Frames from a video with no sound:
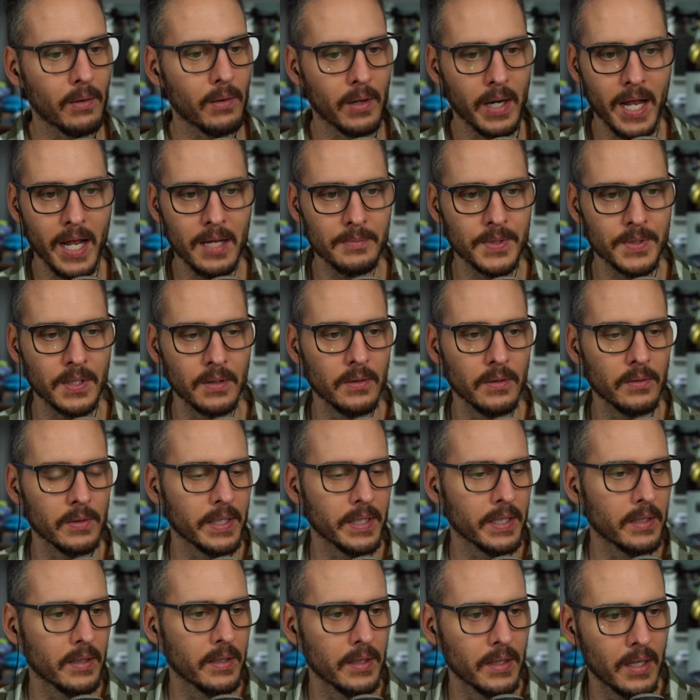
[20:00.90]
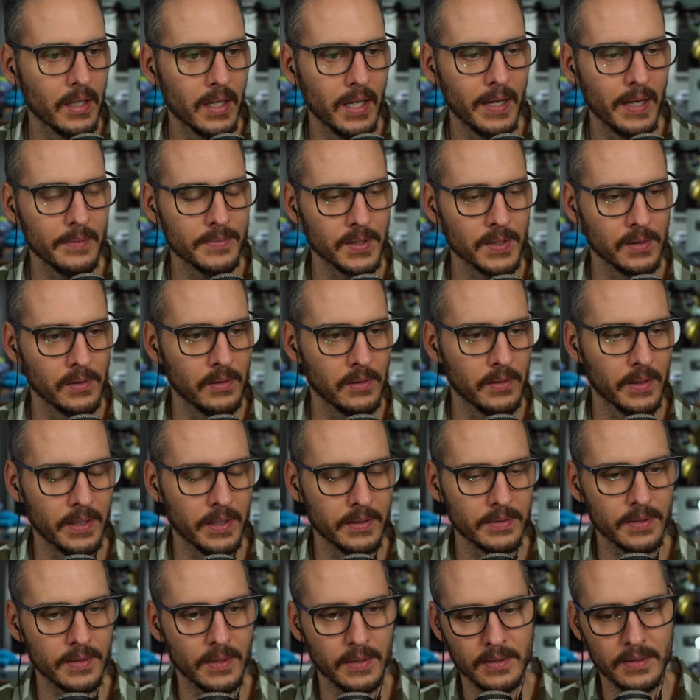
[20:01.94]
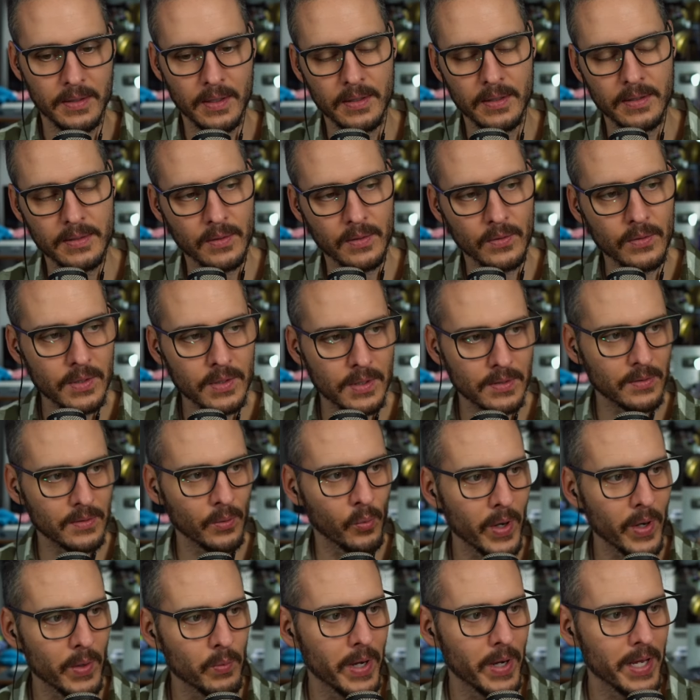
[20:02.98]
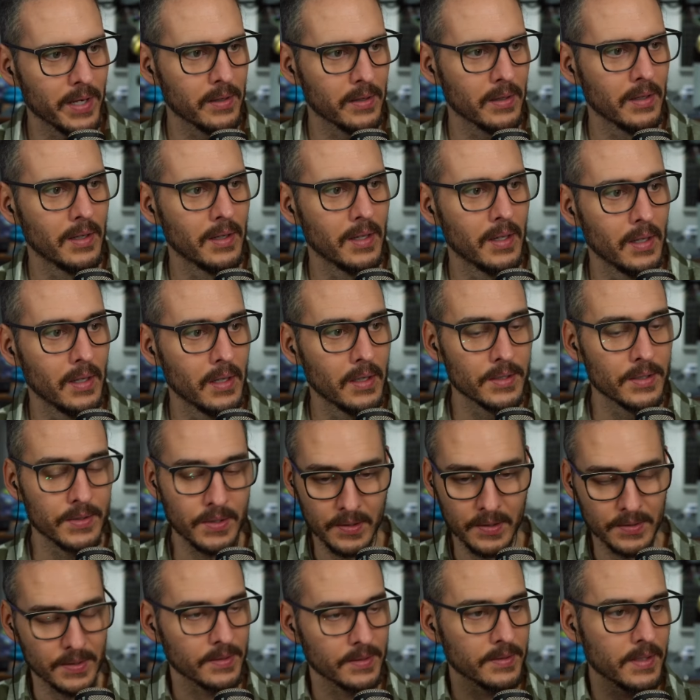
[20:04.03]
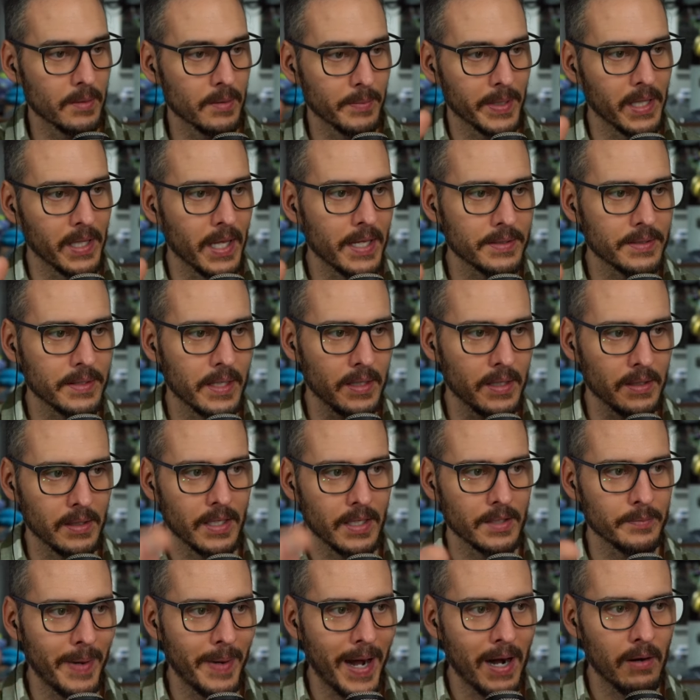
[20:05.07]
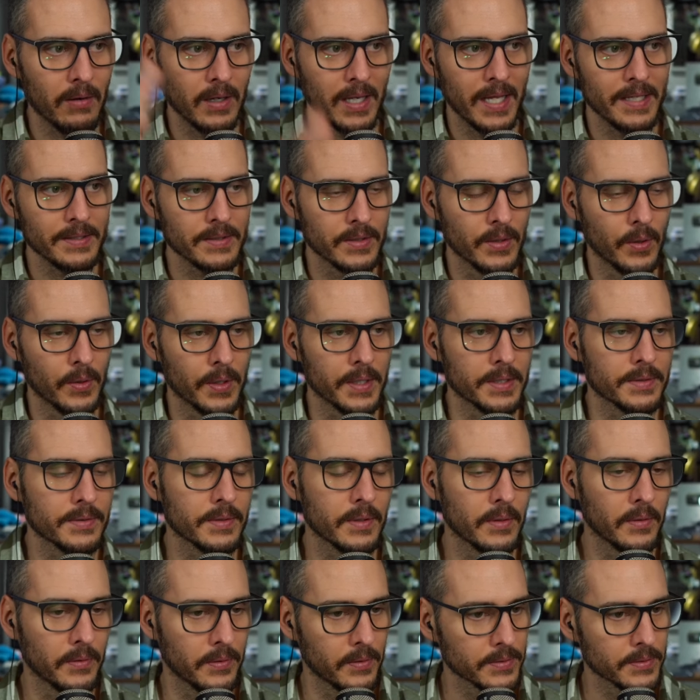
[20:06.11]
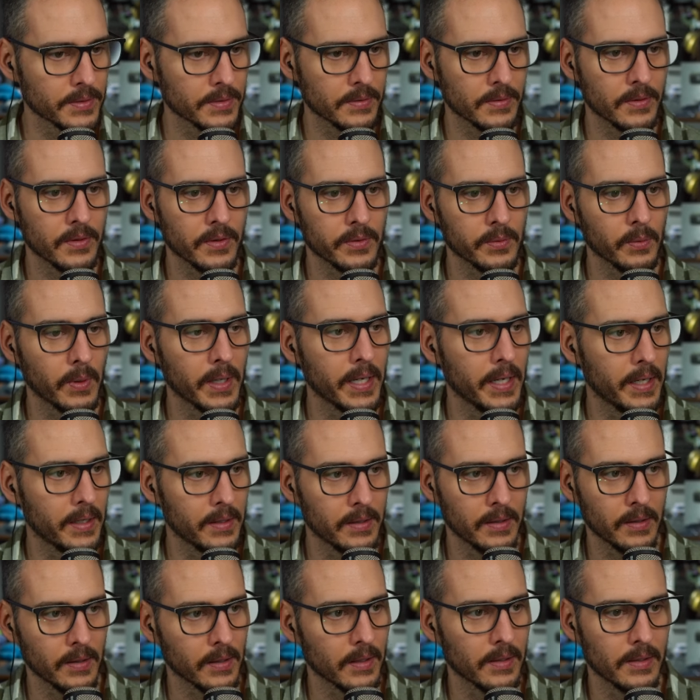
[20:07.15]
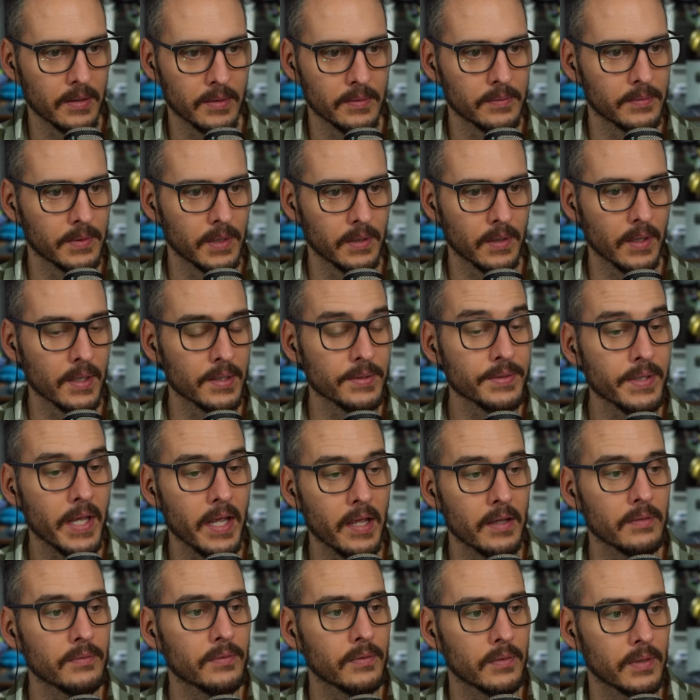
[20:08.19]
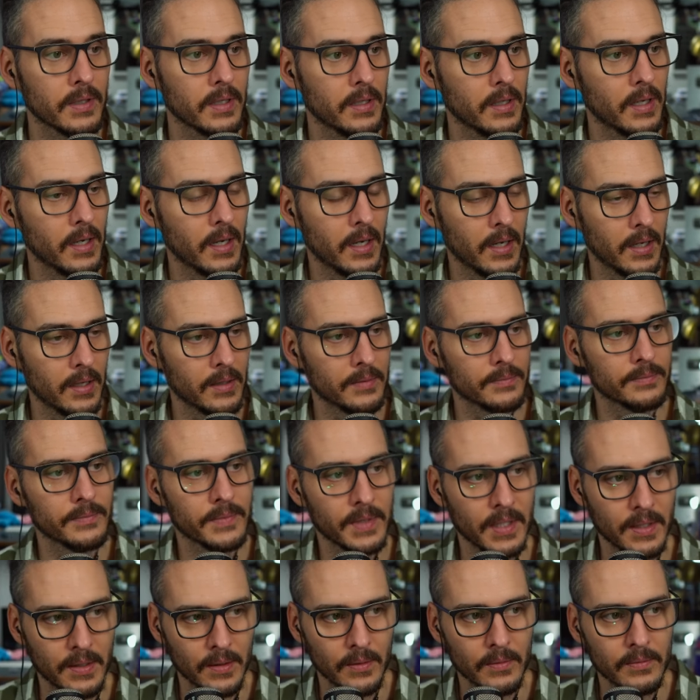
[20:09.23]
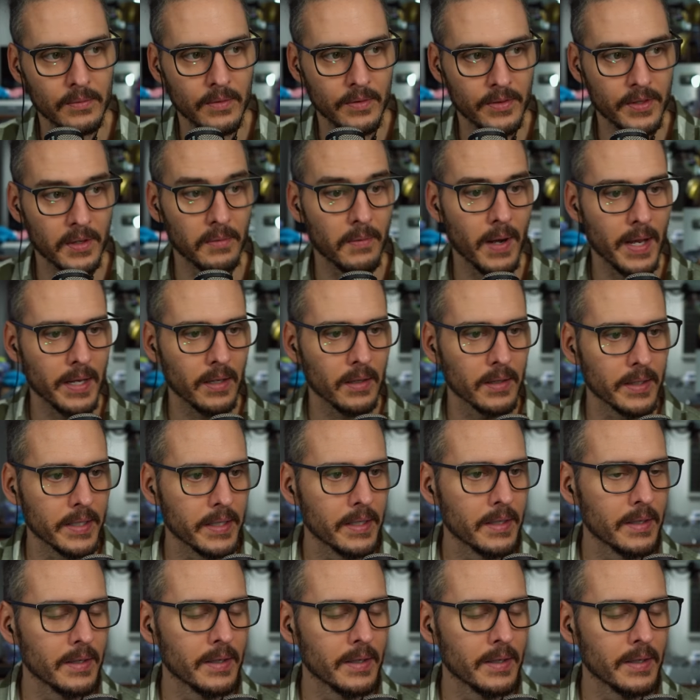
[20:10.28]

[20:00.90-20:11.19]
Absolutely. Absolutely. It's a, it's a it's a win-win. It's because it's going to be less heat, less power, less noise. So those are the three you're gonna you're gonna save. Uh, you know, theoretically.